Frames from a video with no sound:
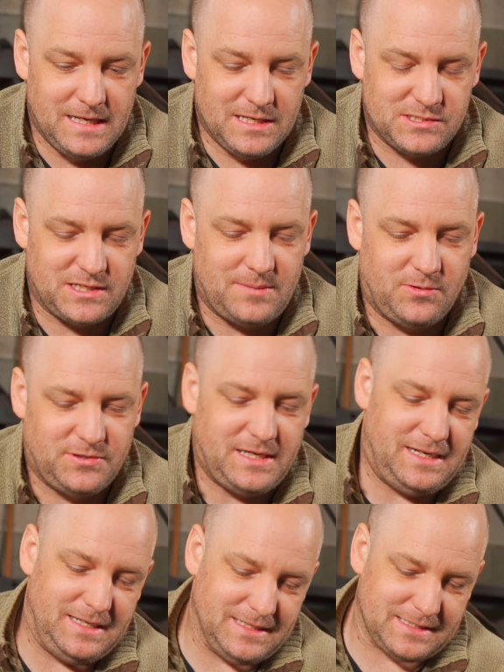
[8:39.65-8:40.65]

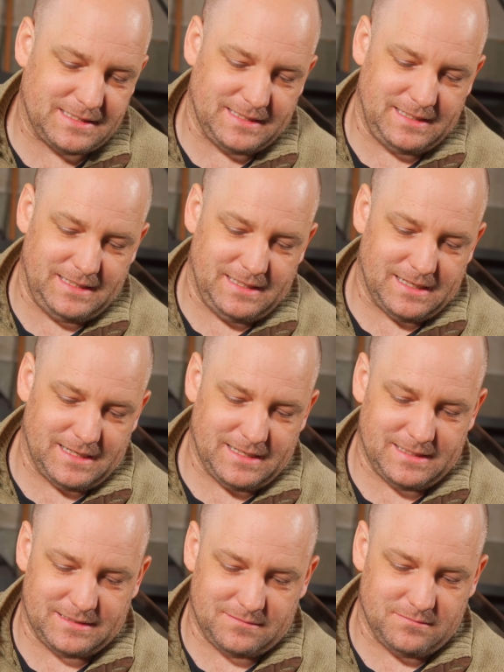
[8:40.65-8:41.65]
simultaneously
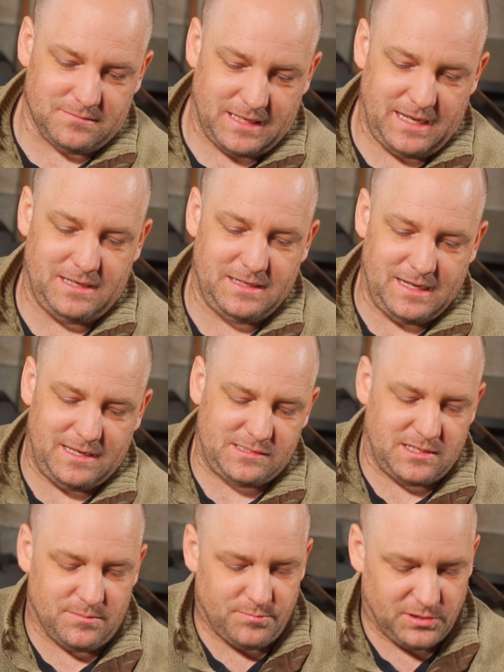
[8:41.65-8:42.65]
the head
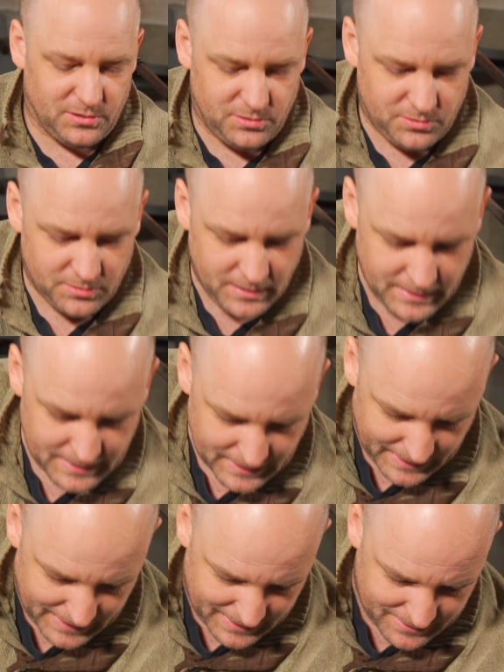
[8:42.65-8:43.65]
gasket blew,
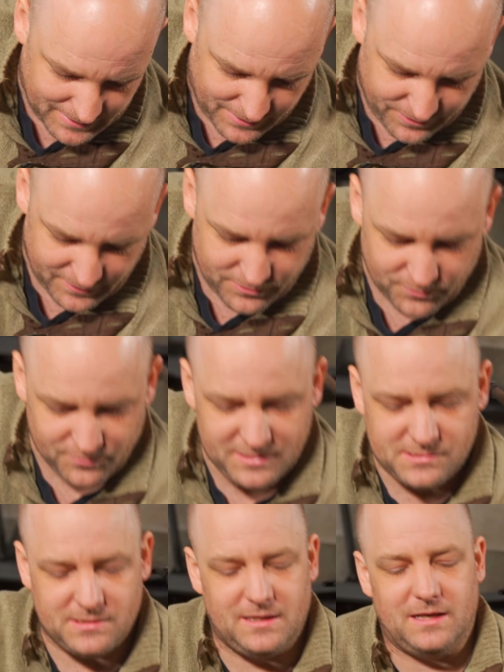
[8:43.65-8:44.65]
and I think the
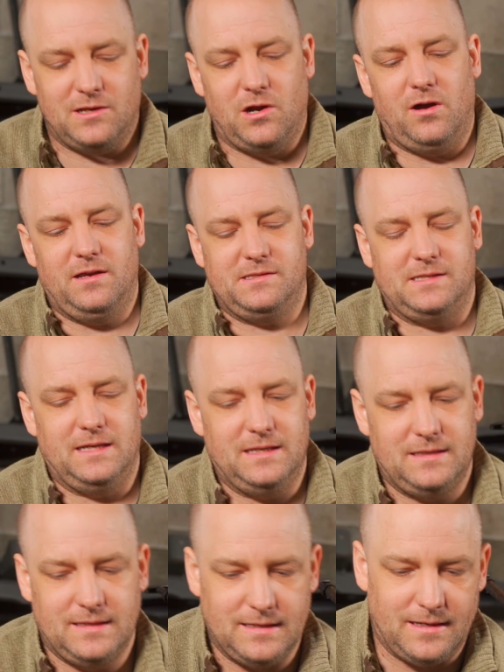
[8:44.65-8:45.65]
reason that caused it